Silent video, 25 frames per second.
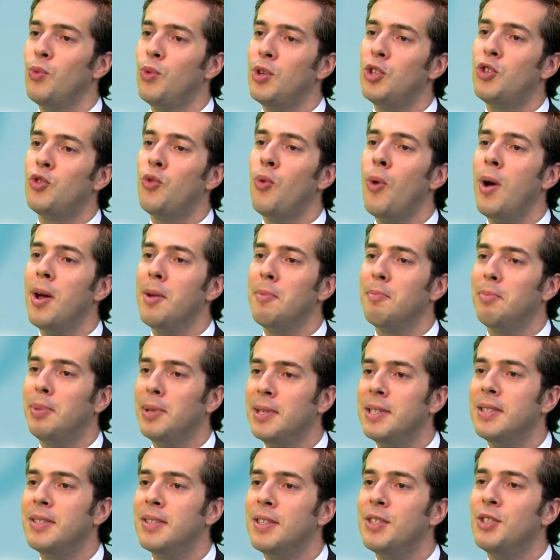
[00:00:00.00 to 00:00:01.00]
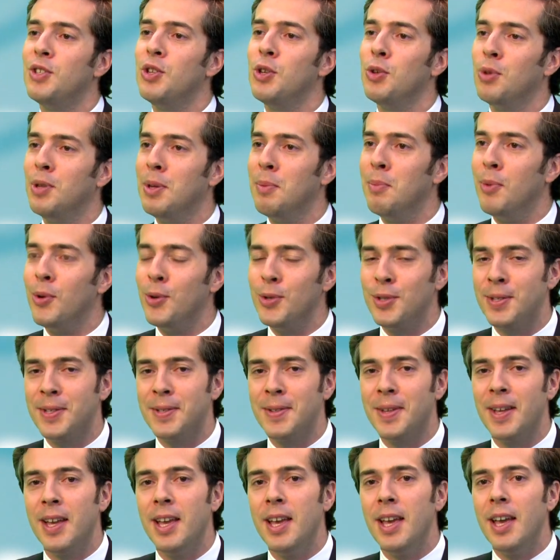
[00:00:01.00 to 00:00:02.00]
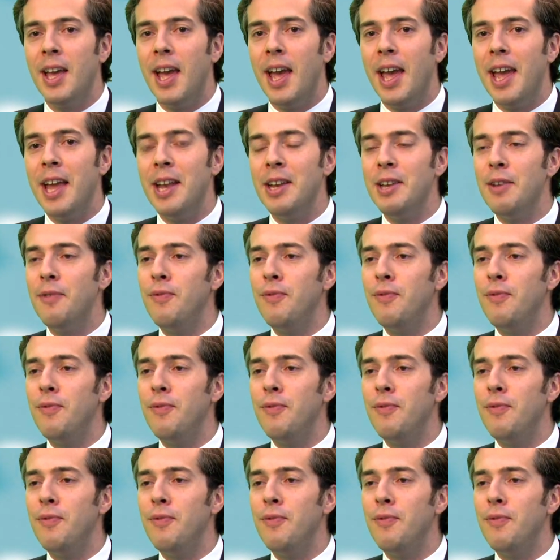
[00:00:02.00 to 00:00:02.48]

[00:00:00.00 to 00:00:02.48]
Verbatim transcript: which one pleases you the most? And